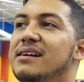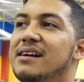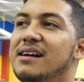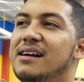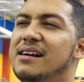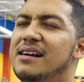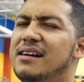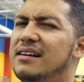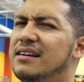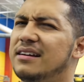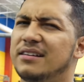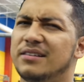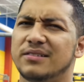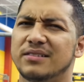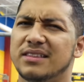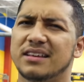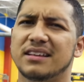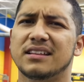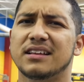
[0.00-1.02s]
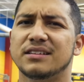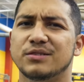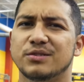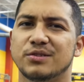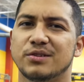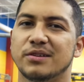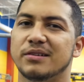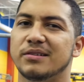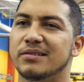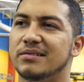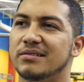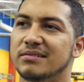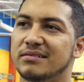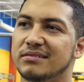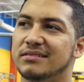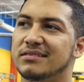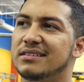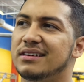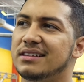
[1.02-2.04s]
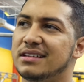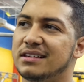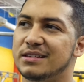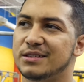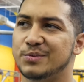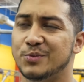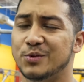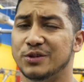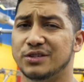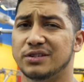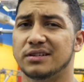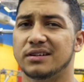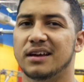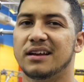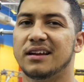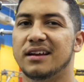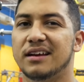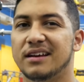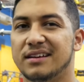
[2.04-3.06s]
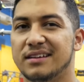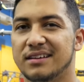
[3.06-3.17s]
I don't think that's true. I think it's more genetic.